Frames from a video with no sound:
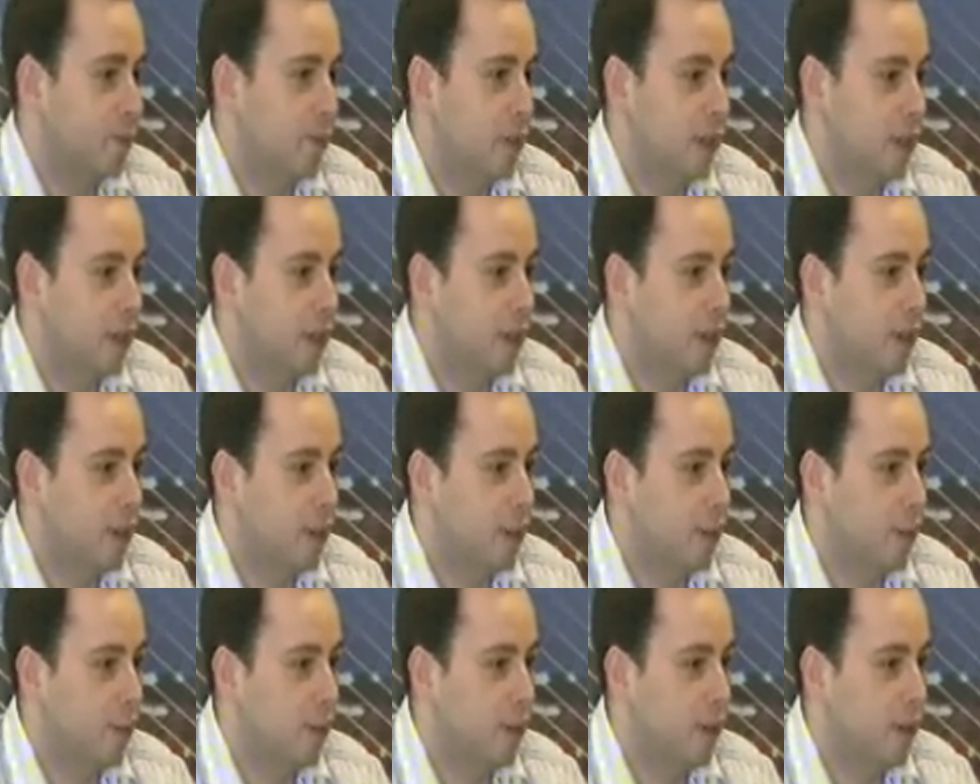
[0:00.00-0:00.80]
we don't cycle
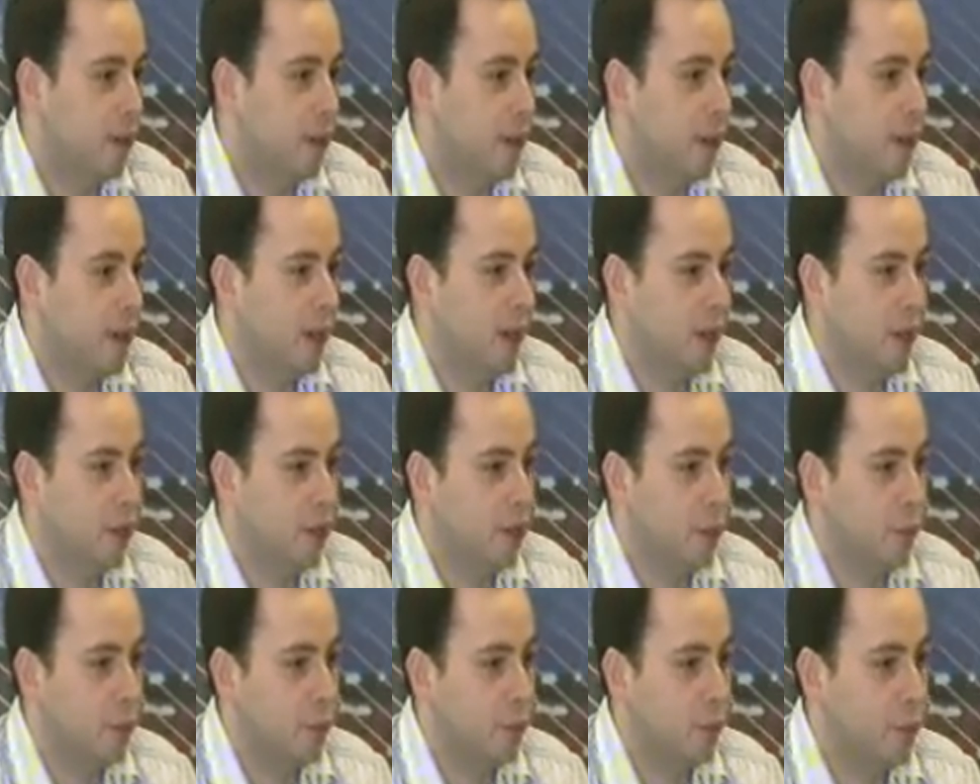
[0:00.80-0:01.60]
anymore.
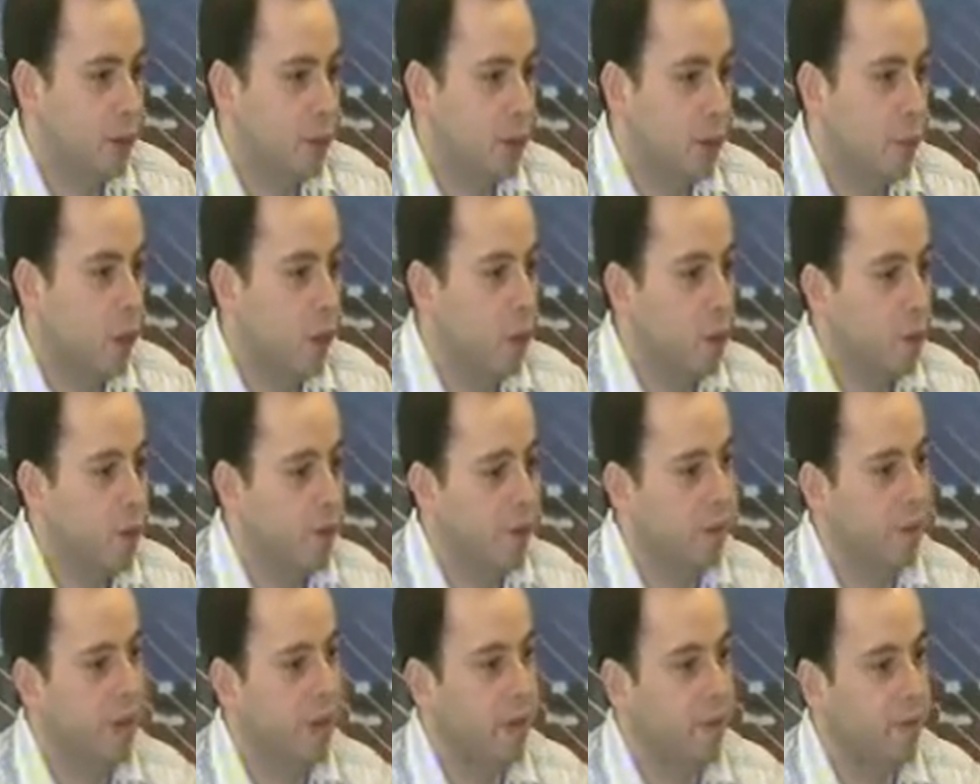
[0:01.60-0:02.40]
You know, when we come home,
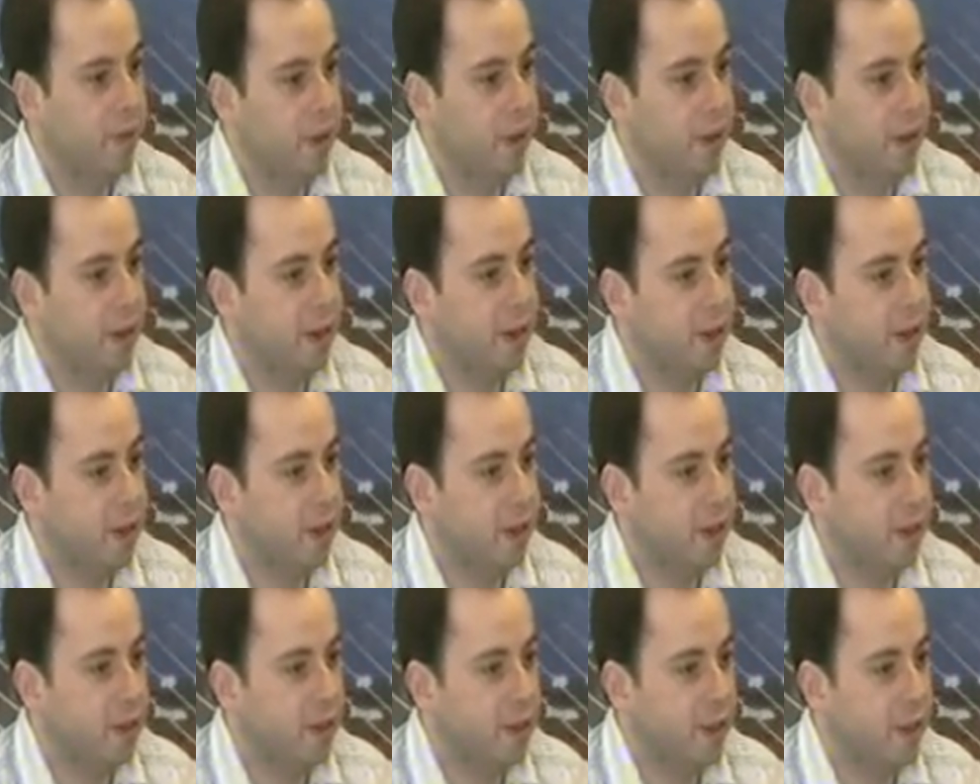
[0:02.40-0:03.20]
it's TV, it's
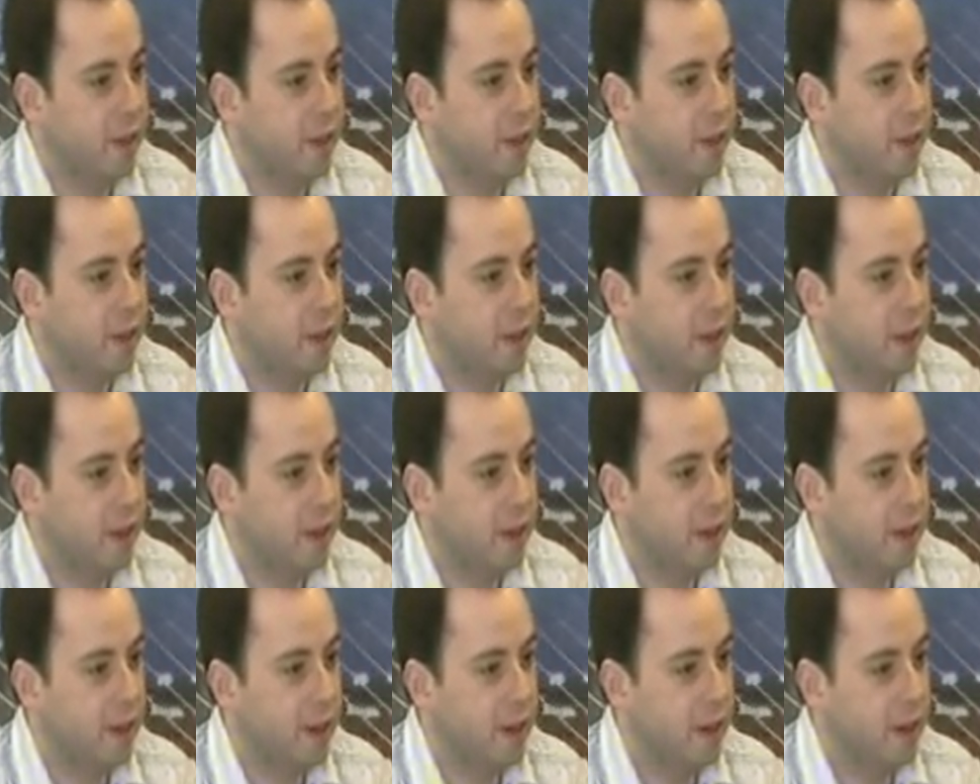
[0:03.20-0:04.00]
our physical
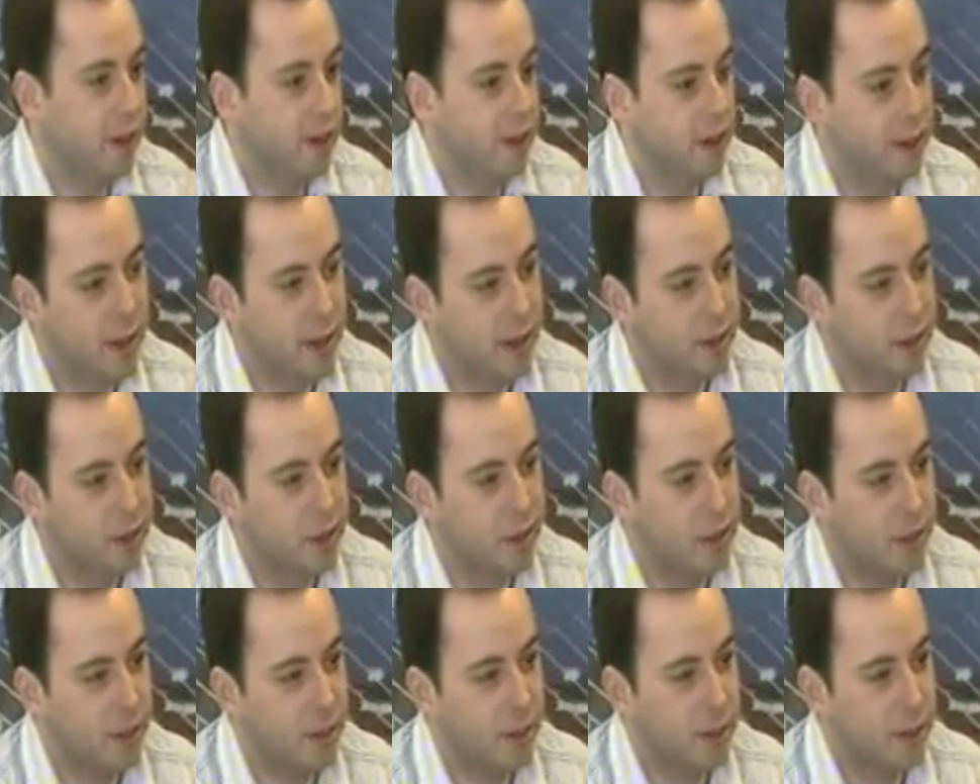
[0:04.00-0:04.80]
our
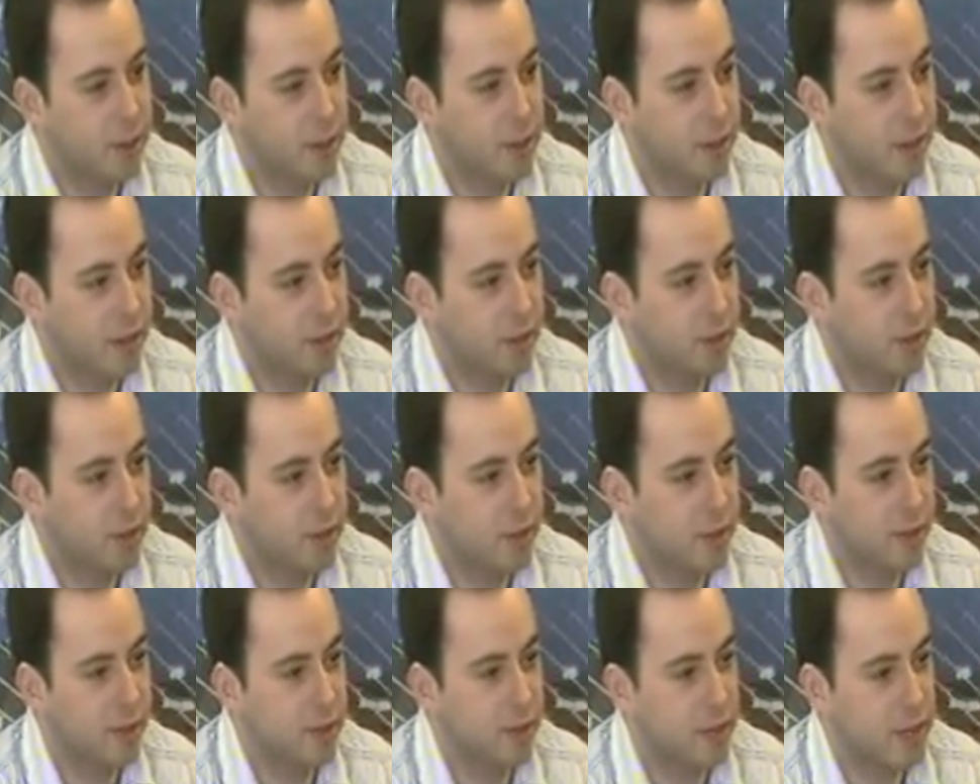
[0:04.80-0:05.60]
leisure time, it's
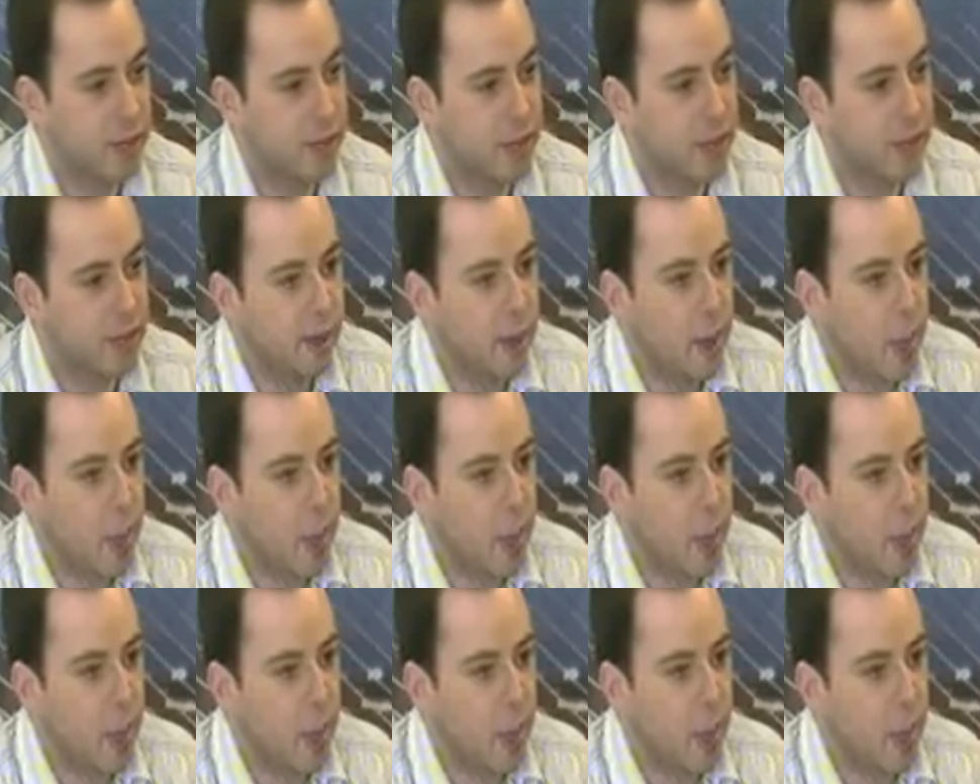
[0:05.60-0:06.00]
sedentary activity.